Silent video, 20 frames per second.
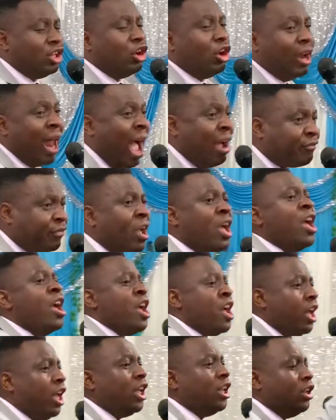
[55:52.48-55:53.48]
your life,
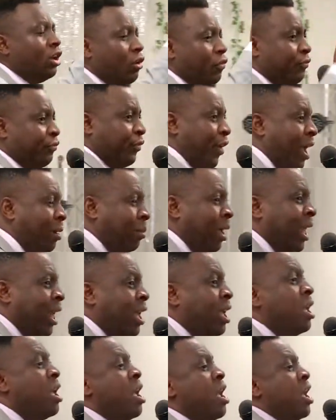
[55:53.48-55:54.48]
in your family,
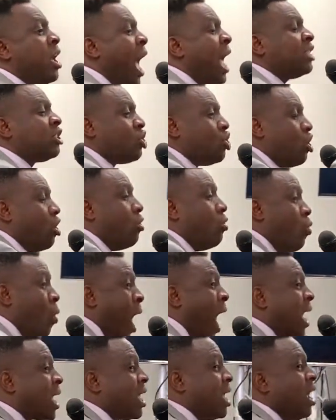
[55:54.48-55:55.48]
at your
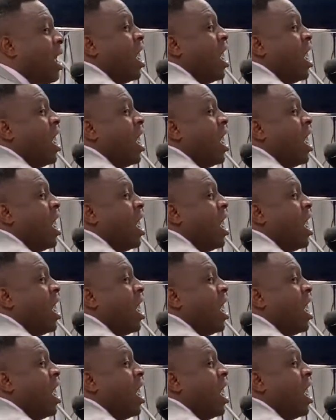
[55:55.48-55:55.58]
work,